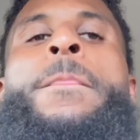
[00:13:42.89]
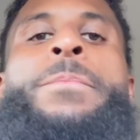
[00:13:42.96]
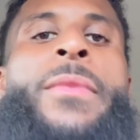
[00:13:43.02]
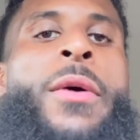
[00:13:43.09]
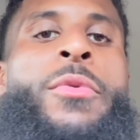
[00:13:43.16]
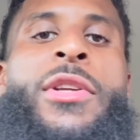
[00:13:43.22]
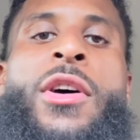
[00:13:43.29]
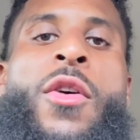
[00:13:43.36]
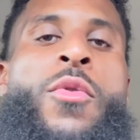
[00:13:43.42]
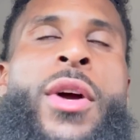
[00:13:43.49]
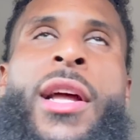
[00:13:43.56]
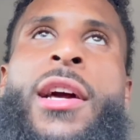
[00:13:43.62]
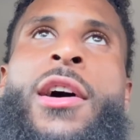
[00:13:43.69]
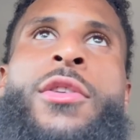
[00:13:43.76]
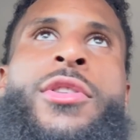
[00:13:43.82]
And we don't want
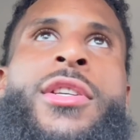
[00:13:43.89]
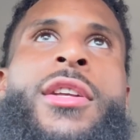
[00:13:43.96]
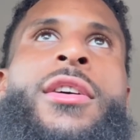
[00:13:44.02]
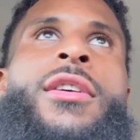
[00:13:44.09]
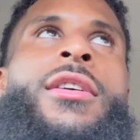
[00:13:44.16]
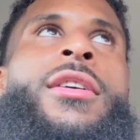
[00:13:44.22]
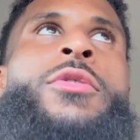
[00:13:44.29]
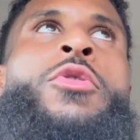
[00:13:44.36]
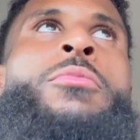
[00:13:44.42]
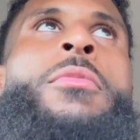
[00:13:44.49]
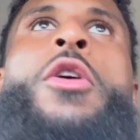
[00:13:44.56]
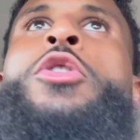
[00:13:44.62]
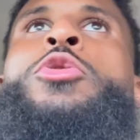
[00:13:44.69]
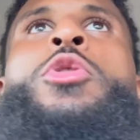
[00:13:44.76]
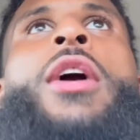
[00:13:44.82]
to go to the well,
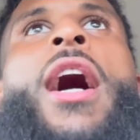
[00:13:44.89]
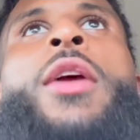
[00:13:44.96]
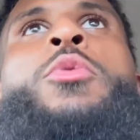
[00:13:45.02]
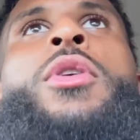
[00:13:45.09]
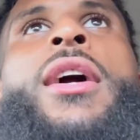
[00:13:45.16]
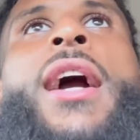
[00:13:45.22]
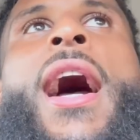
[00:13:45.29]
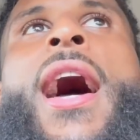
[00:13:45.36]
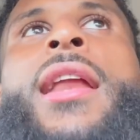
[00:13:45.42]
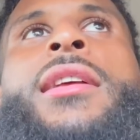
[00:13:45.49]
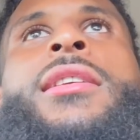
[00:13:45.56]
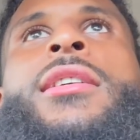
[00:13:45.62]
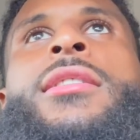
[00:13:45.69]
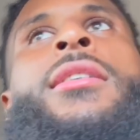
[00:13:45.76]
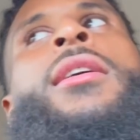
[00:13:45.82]
modes. We kind of want God to
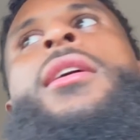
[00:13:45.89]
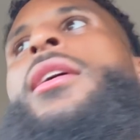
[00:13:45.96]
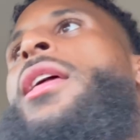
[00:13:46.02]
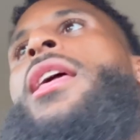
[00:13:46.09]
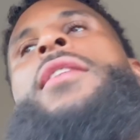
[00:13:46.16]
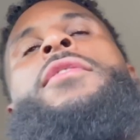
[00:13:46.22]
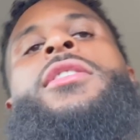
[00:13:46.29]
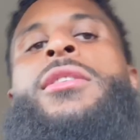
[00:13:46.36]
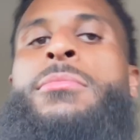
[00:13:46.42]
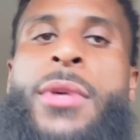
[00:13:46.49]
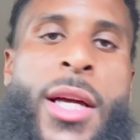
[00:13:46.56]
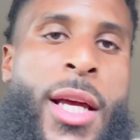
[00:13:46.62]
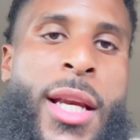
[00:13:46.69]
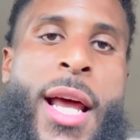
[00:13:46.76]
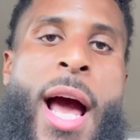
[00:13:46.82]
just give us a
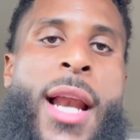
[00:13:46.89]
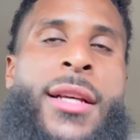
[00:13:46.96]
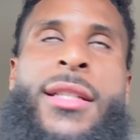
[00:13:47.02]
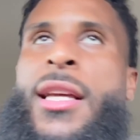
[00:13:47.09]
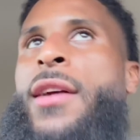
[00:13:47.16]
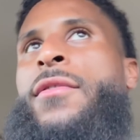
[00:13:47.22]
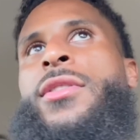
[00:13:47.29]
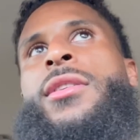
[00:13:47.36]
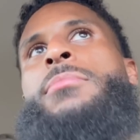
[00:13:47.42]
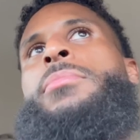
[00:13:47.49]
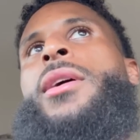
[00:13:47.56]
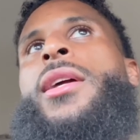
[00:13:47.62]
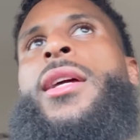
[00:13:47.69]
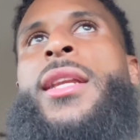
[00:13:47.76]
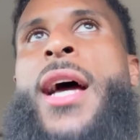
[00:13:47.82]
million dollars, give us a
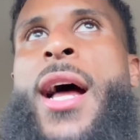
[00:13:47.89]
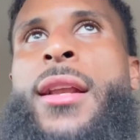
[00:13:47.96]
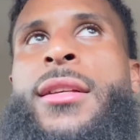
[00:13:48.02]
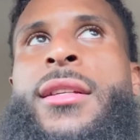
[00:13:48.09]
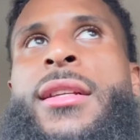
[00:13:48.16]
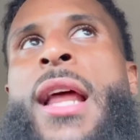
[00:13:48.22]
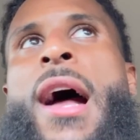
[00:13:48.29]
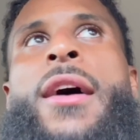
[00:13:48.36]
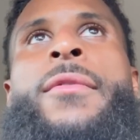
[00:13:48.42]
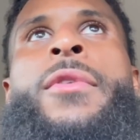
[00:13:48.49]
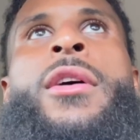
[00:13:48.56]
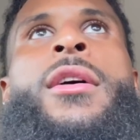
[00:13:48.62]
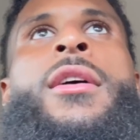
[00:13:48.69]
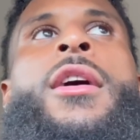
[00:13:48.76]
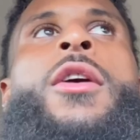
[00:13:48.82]
billion dollars, and not
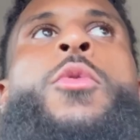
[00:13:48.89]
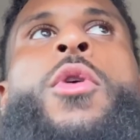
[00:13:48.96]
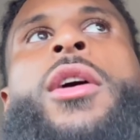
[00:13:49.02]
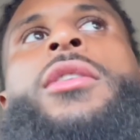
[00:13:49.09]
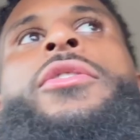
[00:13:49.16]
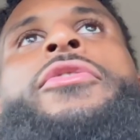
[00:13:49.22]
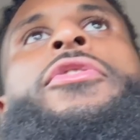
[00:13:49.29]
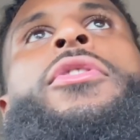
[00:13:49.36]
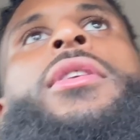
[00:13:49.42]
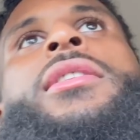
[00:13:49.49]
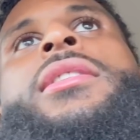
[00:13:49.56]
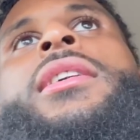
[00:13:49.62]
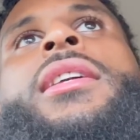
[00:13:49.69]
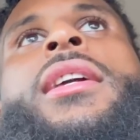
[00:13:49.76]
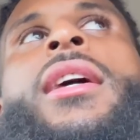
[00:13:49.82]
work the fullest
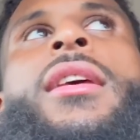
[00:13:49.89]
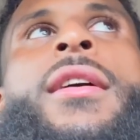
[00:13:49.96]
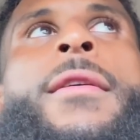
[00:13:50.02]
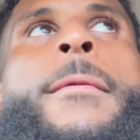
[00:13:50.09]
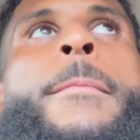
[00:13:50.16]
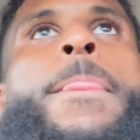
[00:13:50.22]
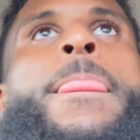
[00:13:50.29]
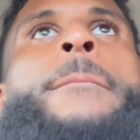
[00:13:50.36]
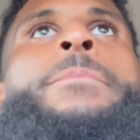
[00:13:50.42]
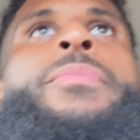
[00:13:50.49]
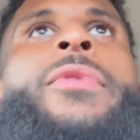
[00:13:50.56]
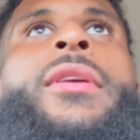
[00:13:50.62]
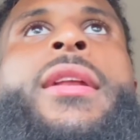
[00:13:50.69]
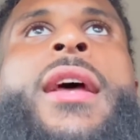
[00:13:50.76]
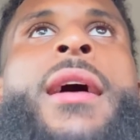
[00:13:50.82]
to get it. You
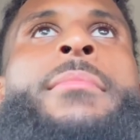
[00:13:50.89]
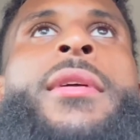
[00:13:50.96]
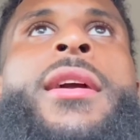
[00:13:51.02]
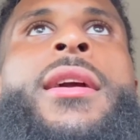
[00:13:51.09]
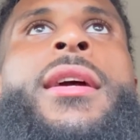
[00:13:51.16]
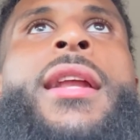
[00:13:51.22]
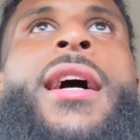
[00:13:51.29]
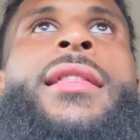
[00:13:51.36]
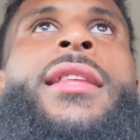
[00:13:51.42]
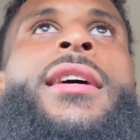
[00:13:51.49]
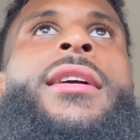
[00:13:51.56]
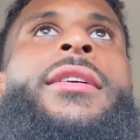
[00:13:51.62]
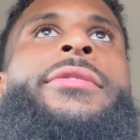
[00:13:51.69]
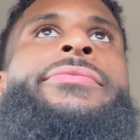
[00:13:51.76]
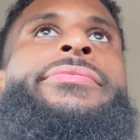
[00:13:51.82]
know what I mean? And I
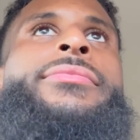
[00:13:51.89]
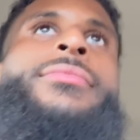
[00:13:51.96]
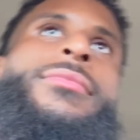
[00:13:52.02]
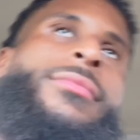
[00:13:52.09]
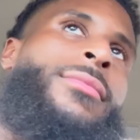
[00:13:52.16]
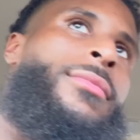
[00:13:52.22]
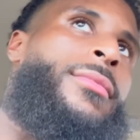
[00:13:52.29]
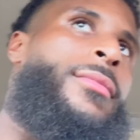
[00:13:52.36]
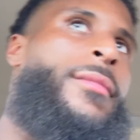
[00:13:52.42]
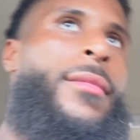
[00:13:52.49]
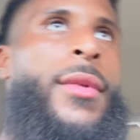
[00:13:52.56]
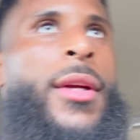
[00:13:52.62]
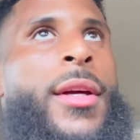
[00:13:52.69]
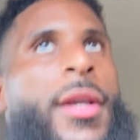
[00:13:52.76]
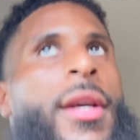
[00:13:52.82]

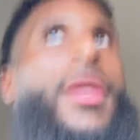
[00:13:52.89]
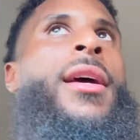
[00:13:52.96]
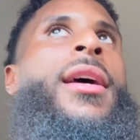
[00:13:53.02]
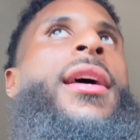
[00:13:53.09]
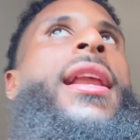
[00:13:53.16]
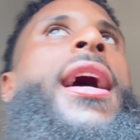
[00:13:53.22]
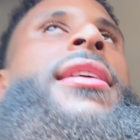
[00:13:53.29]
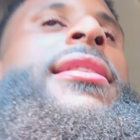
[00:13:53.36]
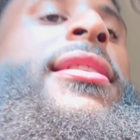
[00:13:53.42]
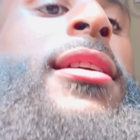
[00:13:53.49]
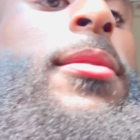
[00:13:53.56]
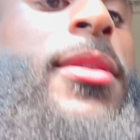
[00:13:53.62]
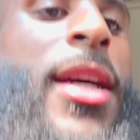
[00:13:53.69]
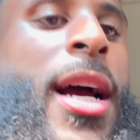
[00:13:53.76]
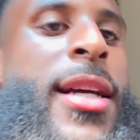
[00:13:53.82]
think that's
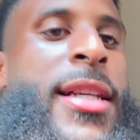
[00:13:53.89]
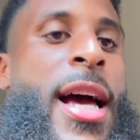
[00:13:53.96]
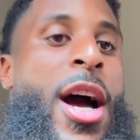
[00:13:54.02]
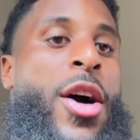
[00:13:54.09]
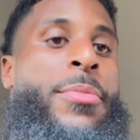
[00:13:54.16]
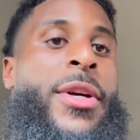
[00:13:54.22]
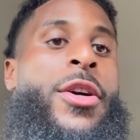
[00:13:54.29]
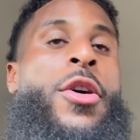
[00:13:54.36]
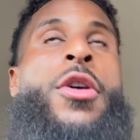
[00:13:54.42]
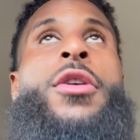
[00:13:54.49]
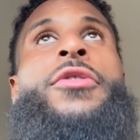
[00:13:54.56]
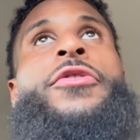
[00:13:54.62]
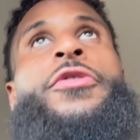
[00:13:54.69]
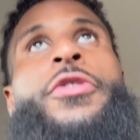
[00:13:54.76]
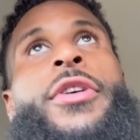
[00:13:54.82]
sometimes how I be going
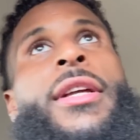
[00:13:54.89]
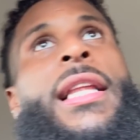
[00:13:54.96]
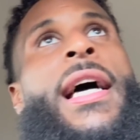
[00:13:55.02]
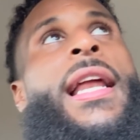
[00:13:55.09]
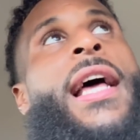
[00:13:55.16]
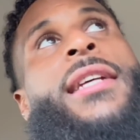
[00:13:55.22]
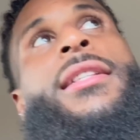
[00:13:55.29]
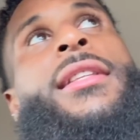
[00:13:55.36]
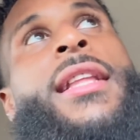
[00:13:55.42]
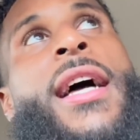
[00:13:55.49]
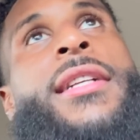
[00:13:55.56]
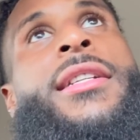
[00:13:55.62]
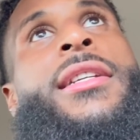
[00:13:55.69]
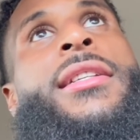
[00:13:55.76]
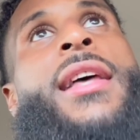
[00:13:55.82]
for real. Like, that's
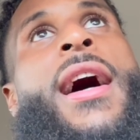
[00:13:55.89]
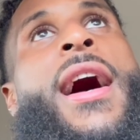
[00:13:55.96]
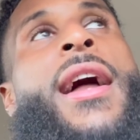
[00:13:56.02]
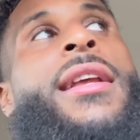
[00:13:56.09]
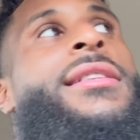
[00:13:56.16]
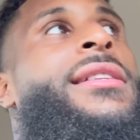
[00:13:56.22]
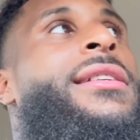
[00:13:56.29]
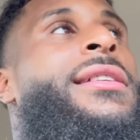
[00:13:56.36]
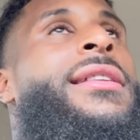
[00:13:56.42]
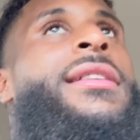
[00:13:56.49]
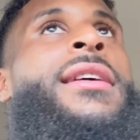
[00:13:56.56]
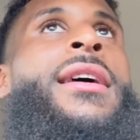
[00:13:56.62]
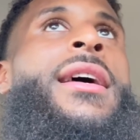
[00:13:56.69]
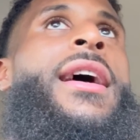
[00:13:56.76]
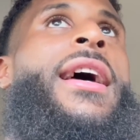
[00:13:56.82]
like just the honest and,
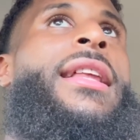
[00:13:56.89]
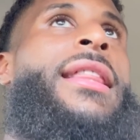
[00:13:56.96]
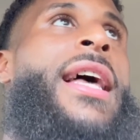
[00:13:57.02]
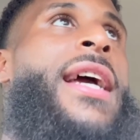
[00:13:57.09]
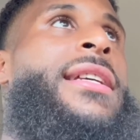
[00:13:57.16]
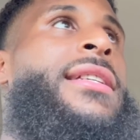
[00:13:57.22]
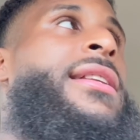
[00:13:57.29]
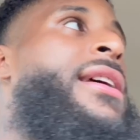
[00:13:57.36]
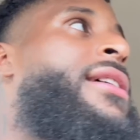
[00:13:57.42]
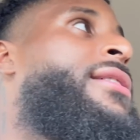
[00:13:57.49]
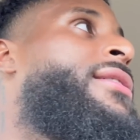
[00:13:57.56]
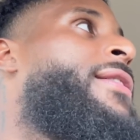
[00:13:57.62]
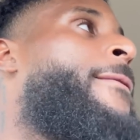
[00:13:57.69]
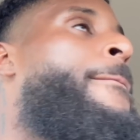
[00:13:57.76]
and laziness.